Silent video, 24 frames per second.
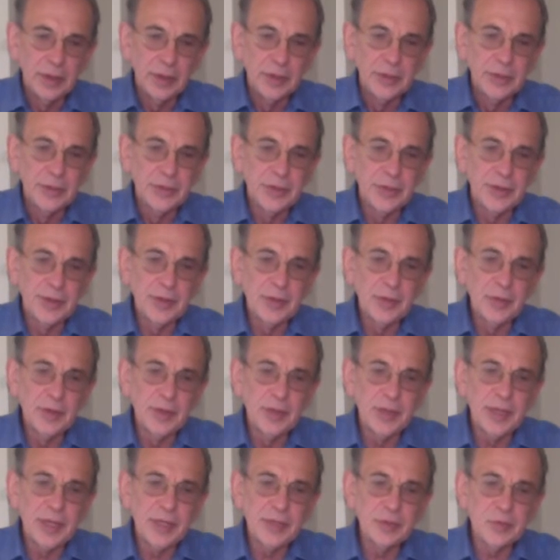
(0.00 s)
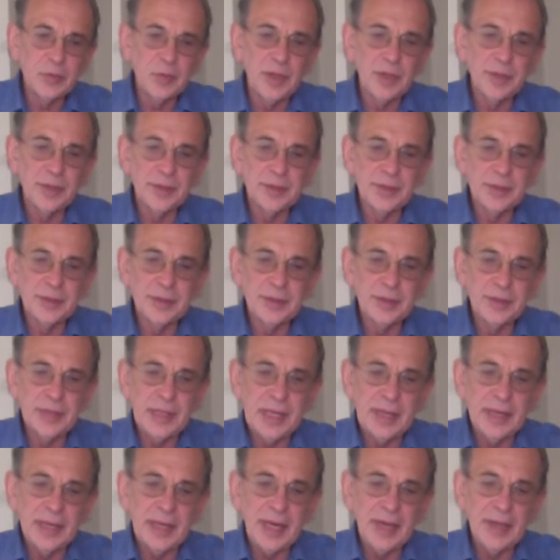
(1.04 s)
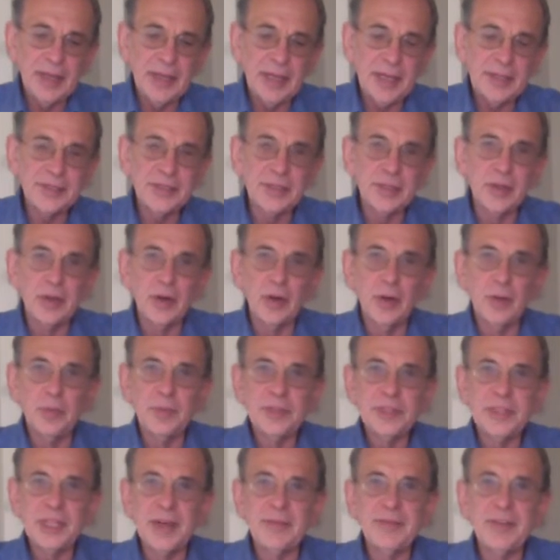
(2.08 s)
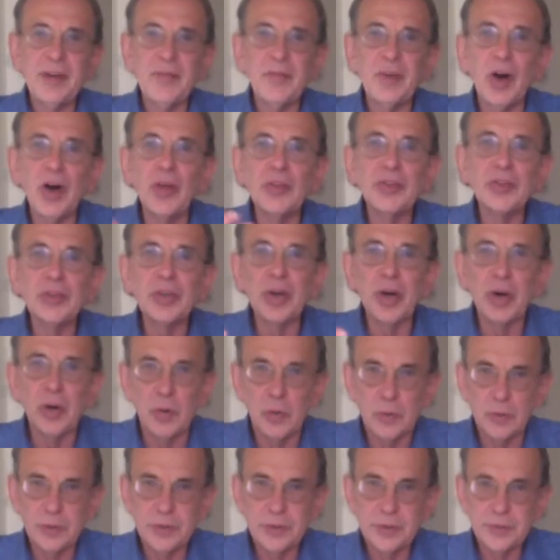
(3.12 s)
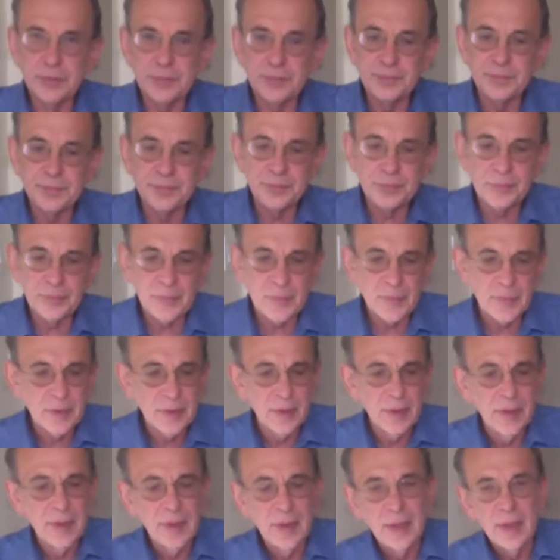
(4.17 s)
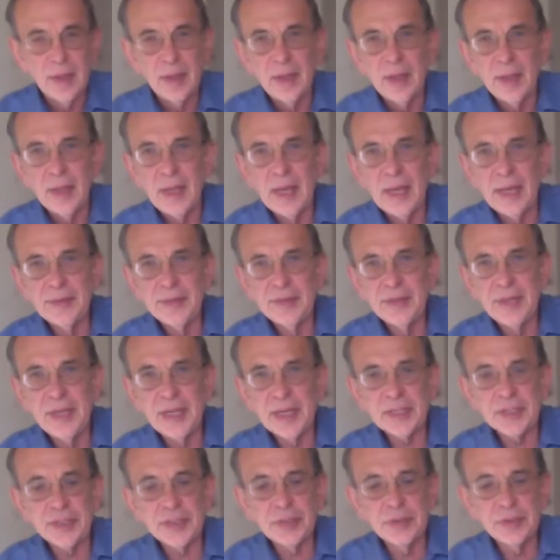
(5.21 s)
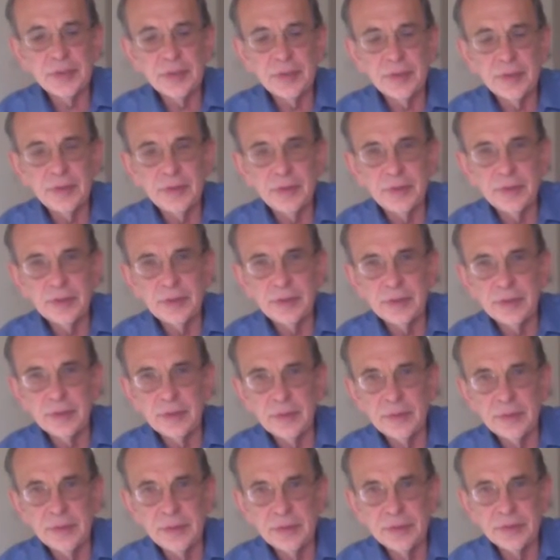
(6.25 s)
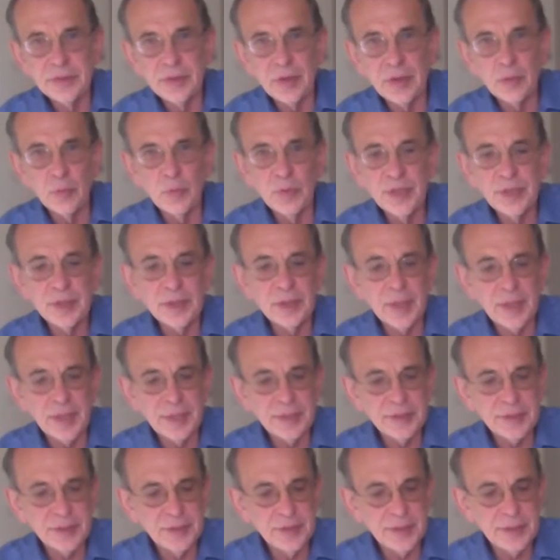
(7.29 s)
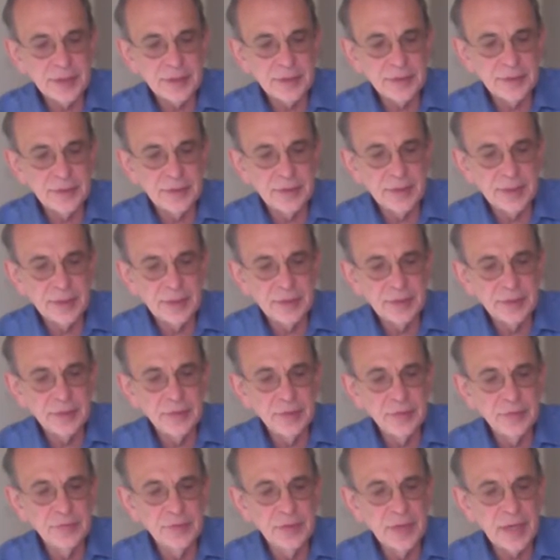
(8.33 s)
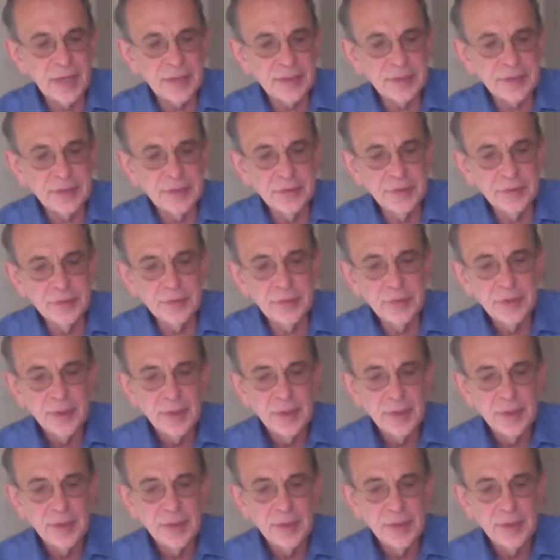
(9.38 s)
So they realize, well, that's a goal, but you have to have other goals. And you start realizing that you've got to